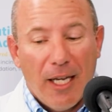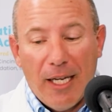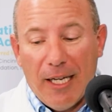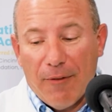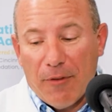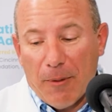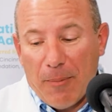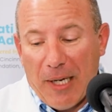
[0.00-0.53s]

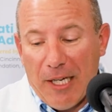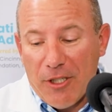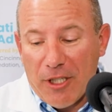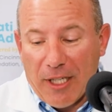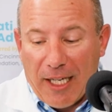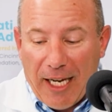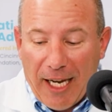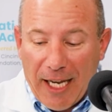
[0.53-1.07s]
If the
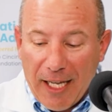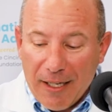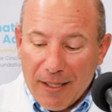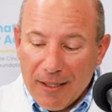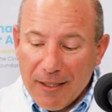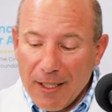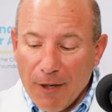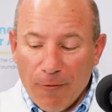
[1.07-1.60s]
patient can't
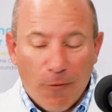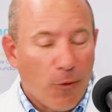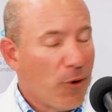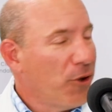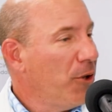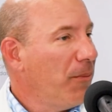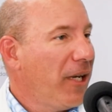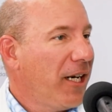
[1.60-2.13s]

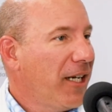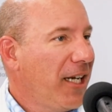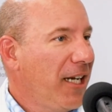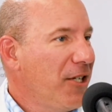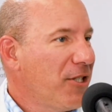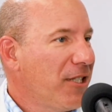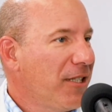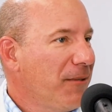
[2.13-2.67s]
afford their
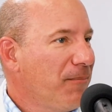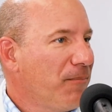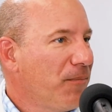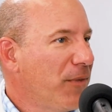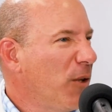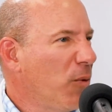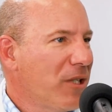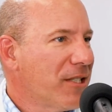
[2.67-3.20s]
medication,
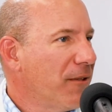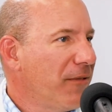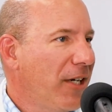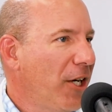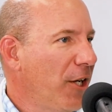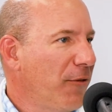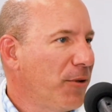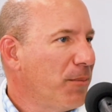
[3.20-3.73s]
then what's the
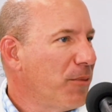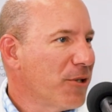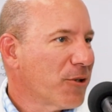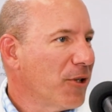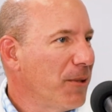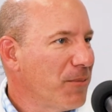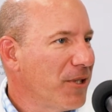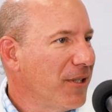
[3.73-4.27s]
value of the
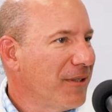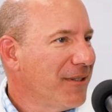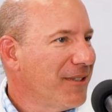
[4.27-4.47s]
prescription?